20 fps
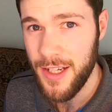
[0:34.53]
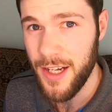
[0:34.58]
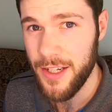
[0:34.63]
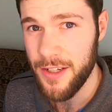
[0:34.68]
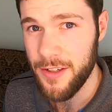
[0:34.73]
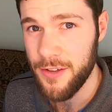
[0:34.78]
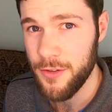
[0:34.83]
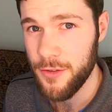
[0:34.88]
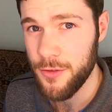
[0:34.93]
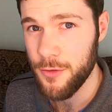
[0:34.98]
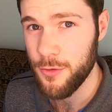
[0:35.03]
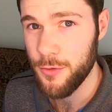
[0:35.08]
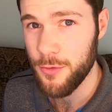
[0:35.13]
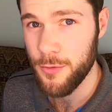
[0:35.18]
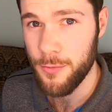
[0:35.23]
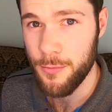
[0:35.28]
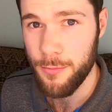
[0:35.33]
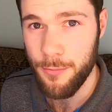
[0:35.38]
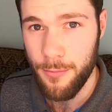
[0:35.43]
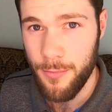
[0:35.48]
I didn't
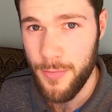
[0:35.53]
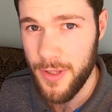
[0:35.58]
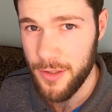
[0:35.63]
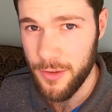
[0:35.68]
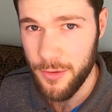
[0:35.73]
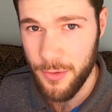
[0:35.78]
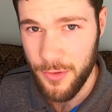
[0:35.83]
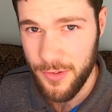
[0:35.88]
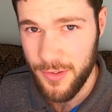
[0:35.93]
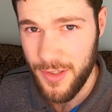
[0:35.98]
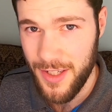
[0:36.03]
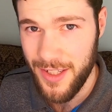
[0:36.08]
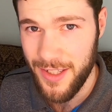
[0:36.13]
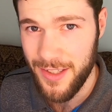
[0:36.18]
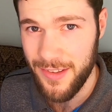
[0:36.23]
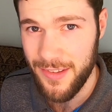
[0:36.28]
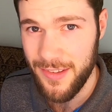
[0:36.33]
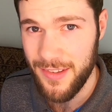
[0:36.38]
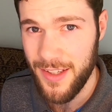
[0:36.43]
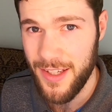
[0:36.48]
do medical
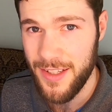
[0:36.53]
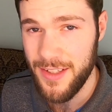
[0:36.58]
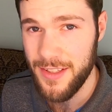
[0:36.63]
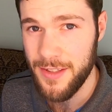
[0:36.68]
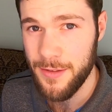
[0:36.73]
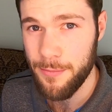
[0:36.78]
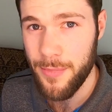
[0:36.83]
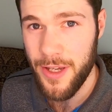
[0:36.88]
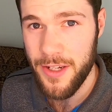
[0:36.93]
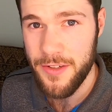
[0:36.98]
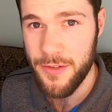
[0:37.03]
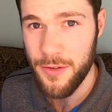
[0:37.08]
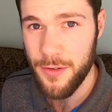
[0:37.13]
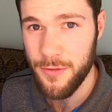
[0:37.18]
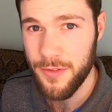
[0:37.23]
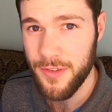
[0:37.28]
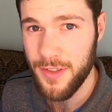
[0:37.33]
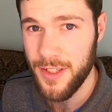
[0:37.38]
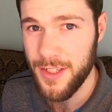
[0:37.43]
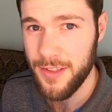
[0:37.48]
science. I did a
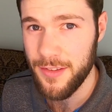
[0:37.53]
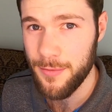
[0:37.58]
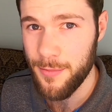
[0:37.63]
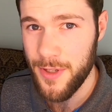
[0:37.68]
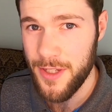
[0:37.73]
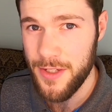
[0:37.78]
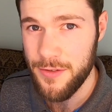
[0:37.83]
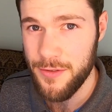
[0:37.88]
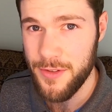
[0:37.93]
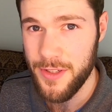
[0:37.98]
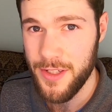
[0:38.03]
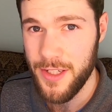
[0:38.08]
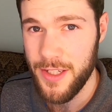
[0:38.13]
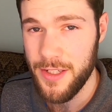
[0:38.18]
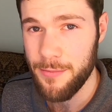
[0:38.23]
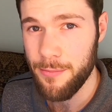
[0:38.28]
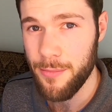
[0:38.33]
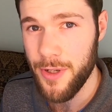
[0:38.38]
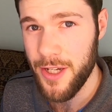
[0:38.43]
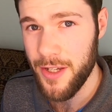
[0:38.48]
Bachelor of Science majoring
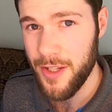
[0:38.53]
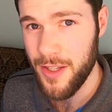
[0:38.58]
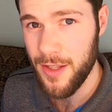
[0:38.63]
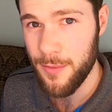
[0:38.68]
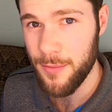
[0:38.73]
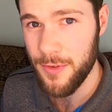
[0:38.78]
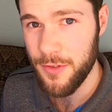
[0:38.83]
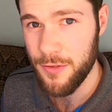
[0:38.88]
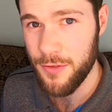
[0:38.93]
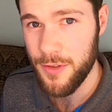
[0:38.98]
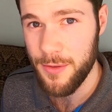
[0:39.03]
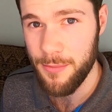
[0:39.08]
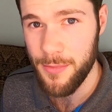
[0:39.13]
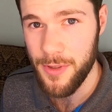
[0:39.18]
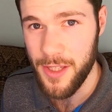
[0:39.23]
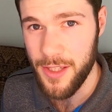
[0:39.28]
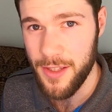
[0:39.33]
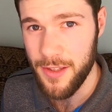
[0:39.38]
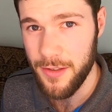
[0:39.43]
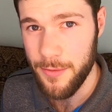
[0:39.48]
in biochemistry and
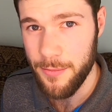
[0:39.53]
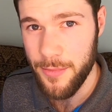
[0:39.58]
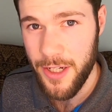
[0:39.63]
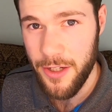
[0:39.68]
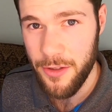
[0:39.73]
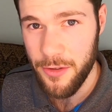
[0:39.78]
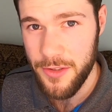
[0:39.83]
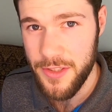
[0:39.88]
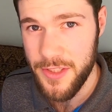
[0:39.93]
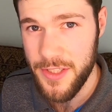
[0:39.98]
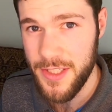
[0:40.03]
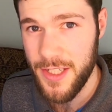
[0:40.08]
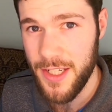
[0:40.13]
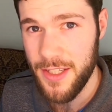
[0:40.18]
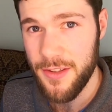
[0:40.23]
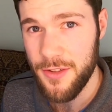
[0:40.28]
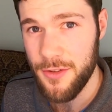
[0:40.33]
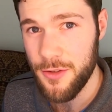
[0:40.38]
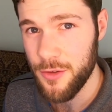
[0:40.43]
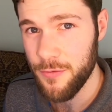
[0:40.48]
molecular biology
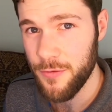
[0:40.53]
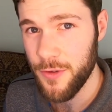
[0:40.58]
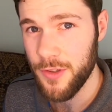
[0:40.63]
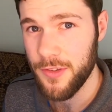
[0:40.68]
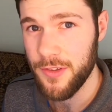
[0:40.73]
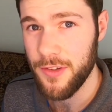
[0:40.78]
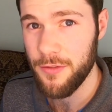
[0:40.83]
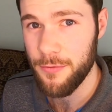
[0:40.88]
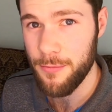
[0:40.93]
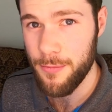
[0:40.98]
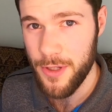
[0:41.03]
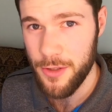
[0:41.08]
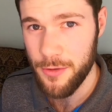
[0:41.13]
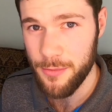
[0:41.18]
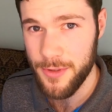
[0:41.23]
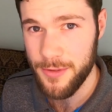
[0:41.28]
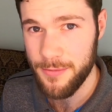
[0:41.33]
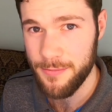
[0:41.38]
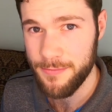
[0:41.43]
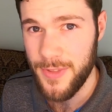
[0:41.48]
at the University of
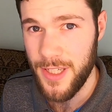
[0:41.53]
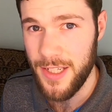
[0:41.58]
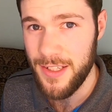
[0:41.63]
Melbourne.